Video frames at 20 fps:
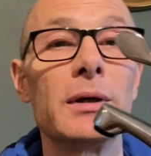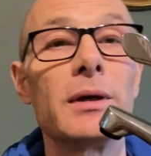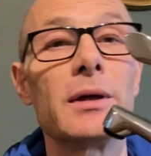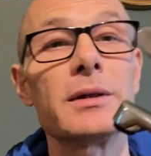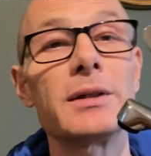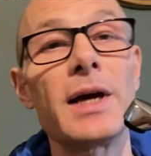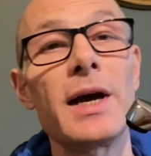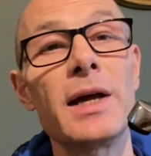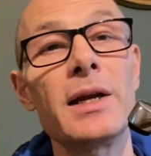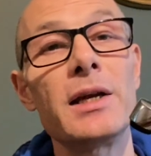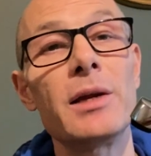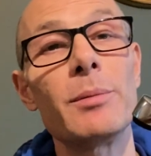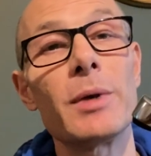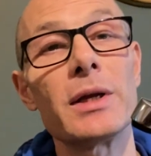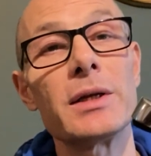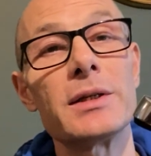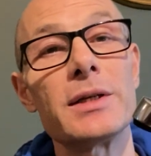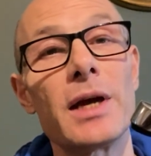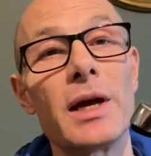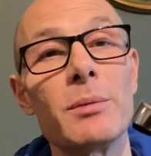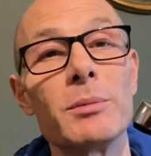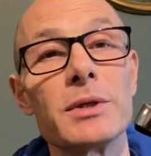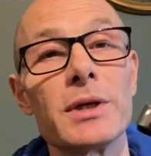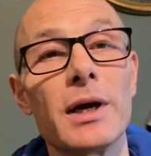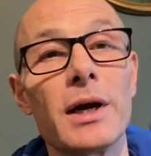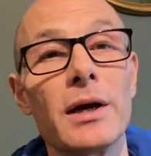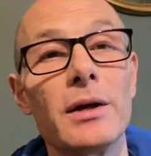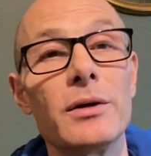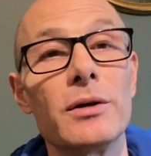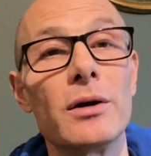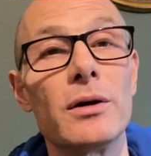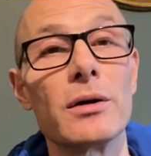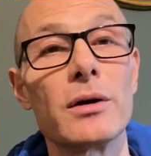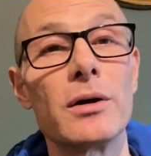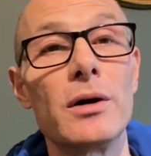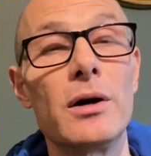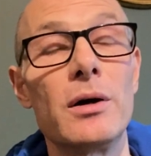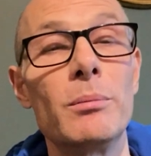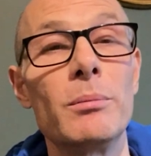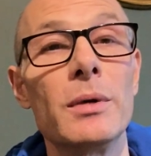It's
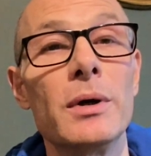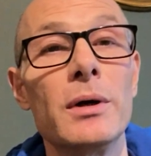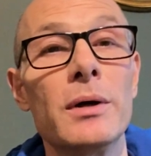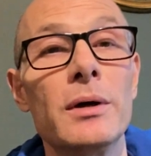handymantameside.com.